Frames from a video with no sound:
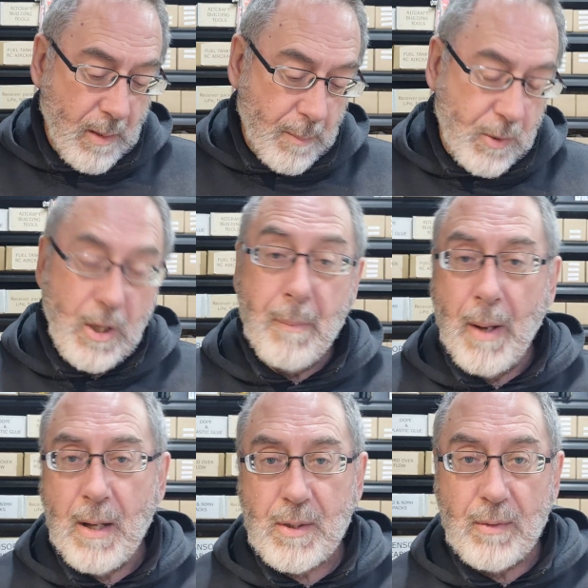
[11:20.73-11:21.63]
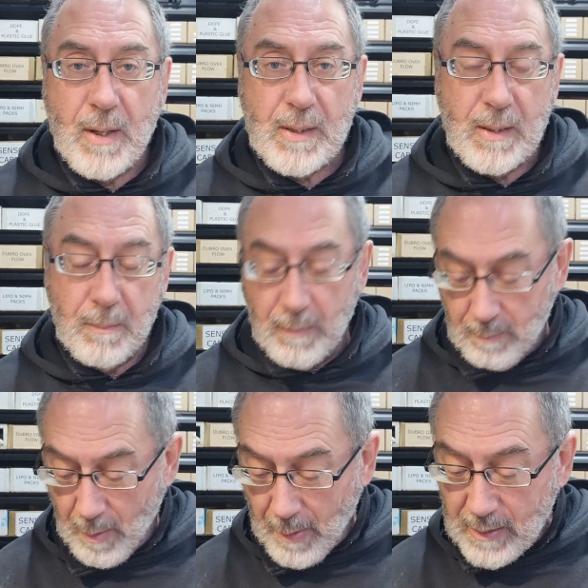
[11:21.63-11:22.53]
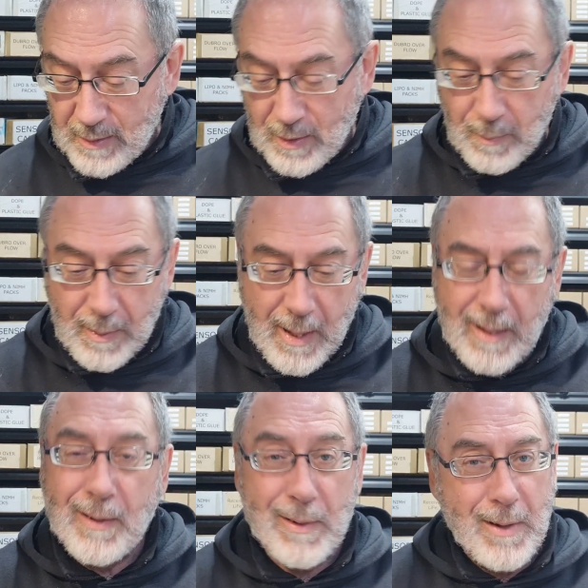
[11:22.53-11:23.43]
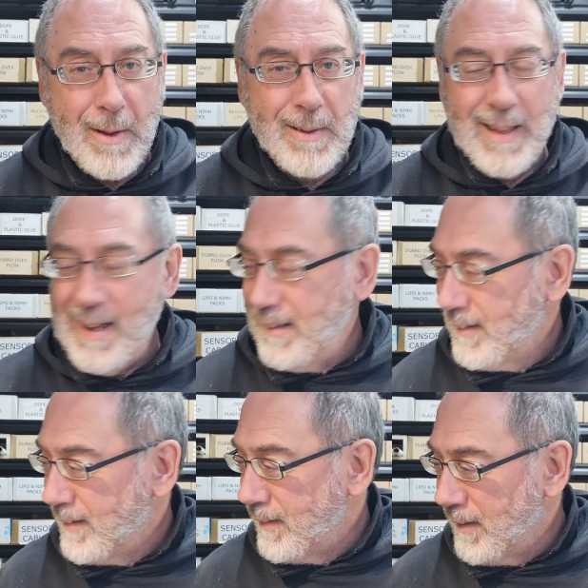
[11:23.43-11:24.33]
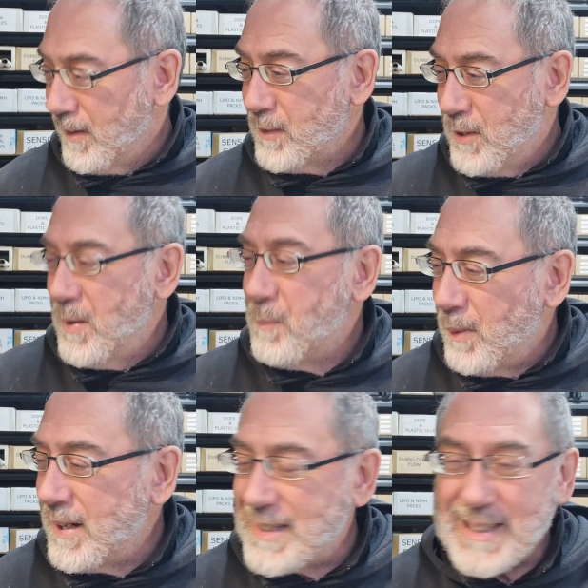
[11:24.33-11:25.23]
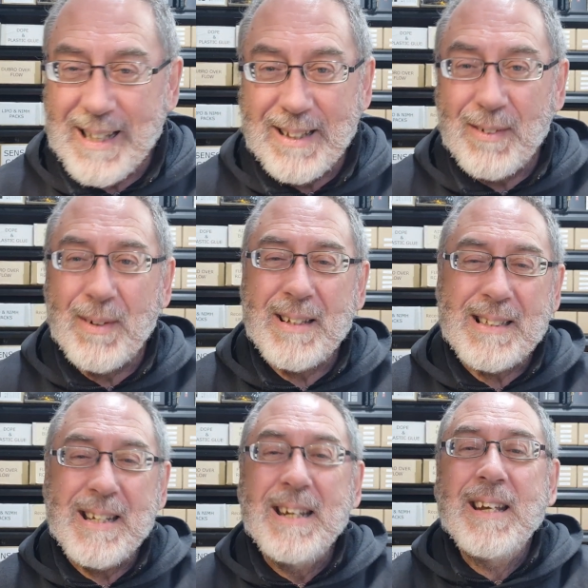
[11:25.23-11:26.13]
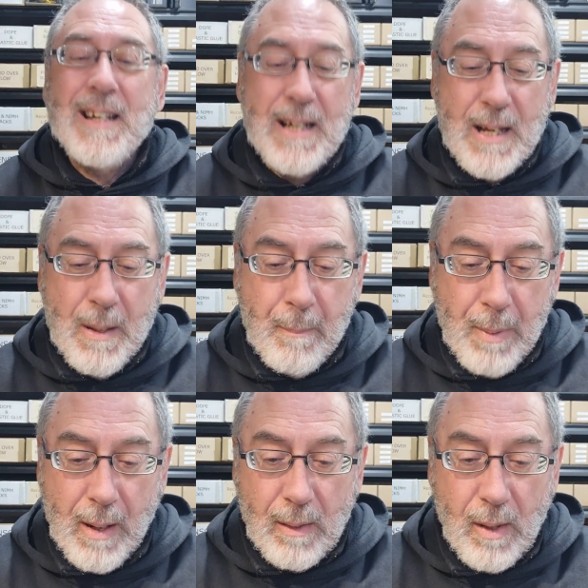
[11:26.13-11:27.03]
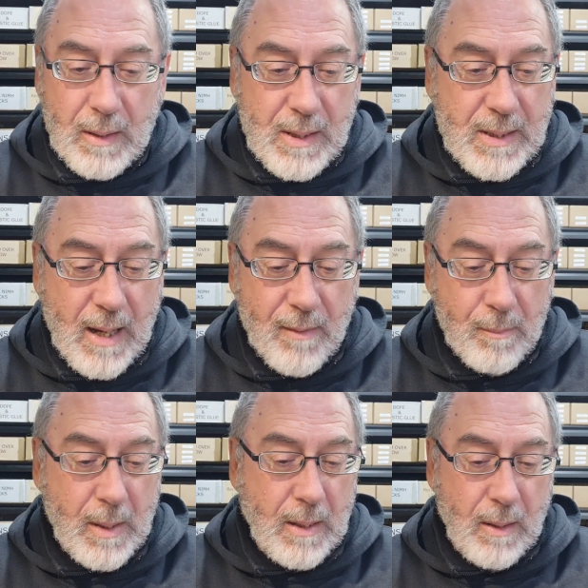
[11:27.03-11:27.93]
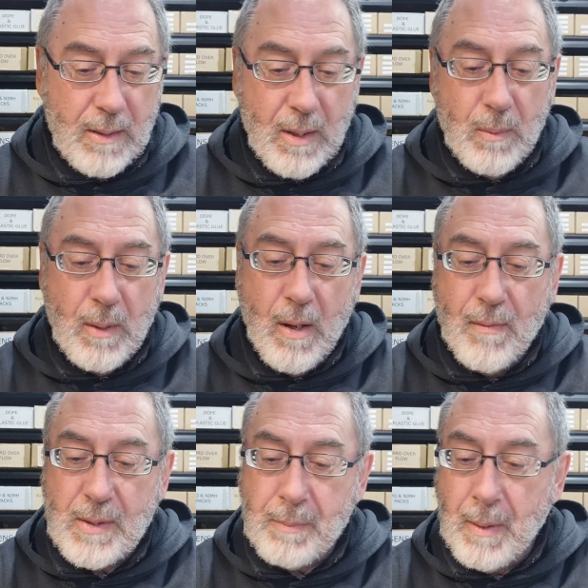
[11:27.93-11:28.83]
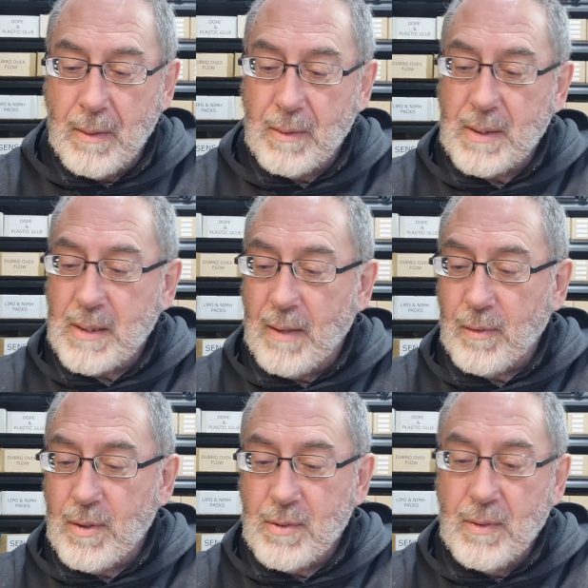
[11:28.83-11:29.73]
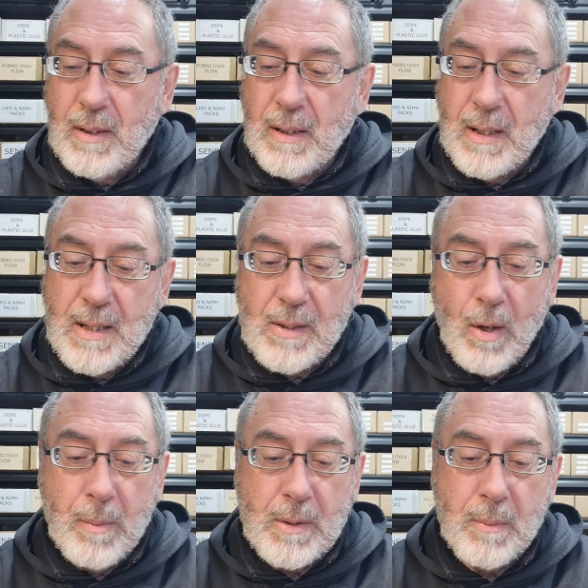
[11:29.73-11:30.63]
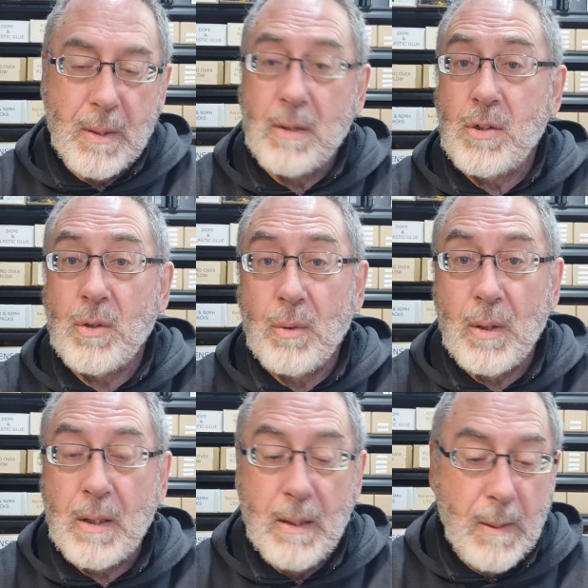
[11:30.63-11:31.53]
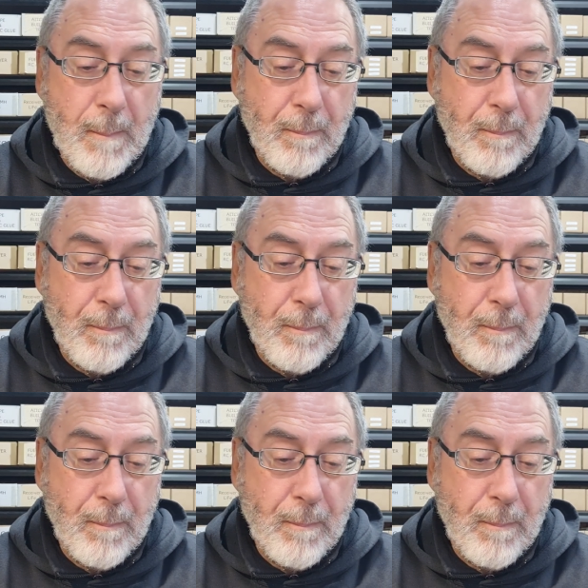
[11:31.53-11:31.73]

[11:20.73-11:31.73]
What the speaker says: I'm a cheap ass racer. My mates tell me that. I know that. And I do appreciate their honesty. But I like to save money. I don't want to overspend on stuff because really it is a hobby to be enjoyed.